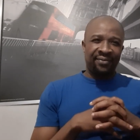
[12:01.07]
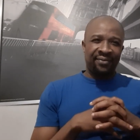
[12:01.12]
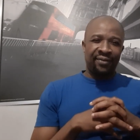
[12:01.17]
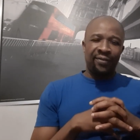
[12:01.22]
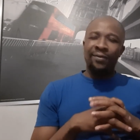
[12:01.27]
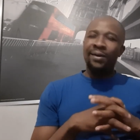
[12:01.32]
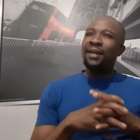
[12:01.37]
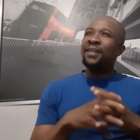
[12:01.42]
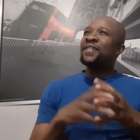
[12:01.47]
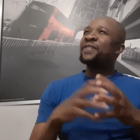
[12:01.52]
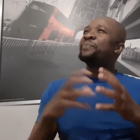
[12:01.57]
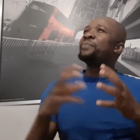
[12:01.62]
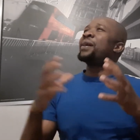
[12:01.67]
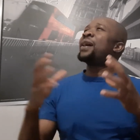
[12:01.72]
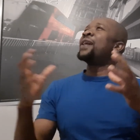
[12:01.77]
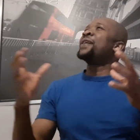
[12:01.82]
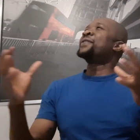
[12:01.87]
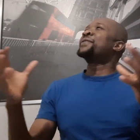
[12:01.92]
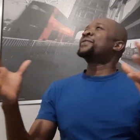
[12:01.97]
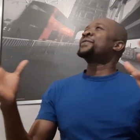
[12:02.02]
Look at the
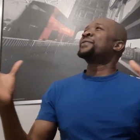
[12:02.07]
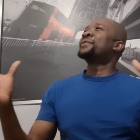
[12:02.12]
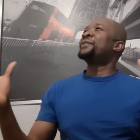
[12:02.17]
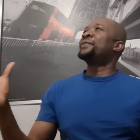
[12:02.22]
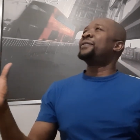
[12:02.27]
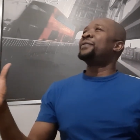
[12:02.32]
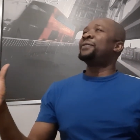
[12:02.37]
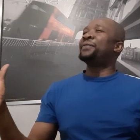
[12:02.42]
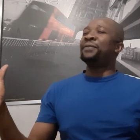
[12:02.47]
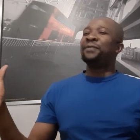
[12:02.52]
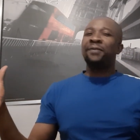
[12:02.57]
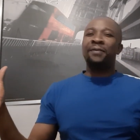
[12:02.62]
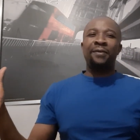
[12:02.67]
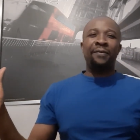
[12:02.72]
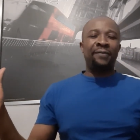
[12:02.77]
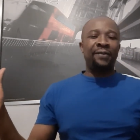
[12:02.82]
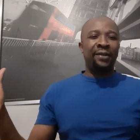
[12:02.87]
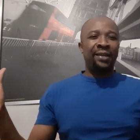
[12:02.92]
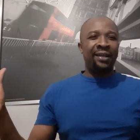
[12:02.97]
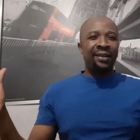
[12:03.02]
smiles, you know,
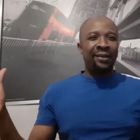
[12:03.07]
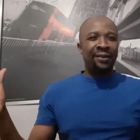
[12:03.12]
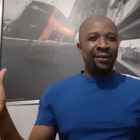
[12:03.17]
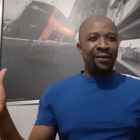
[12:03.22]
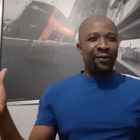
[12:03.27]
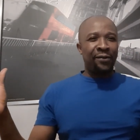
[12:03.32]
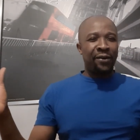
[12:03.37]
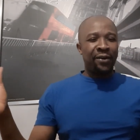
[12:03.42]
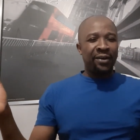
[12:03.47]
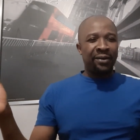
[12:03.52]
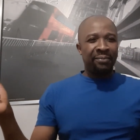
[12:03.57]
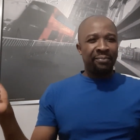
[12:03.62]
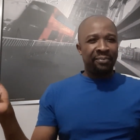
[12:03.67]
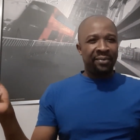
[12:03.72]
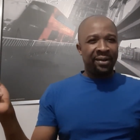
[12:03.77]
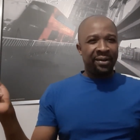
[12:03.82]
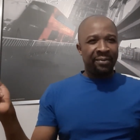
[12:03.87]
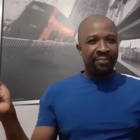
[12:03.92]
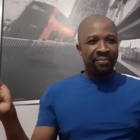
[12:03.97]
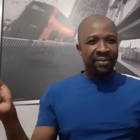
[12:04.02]
of the young
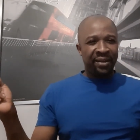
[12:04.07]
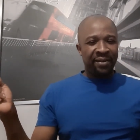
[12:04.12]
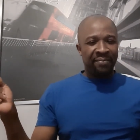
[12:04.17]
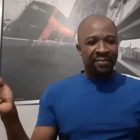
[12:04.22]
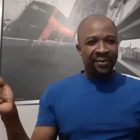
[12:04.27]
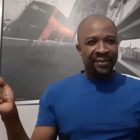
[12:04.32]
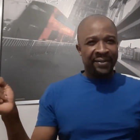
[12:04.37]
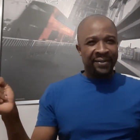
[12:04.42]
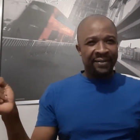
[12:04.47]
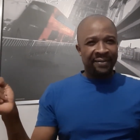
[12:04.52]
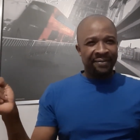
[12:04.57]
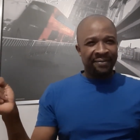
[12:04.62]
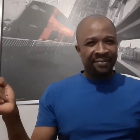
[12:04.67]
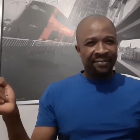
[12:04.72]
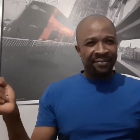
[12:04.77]
babies.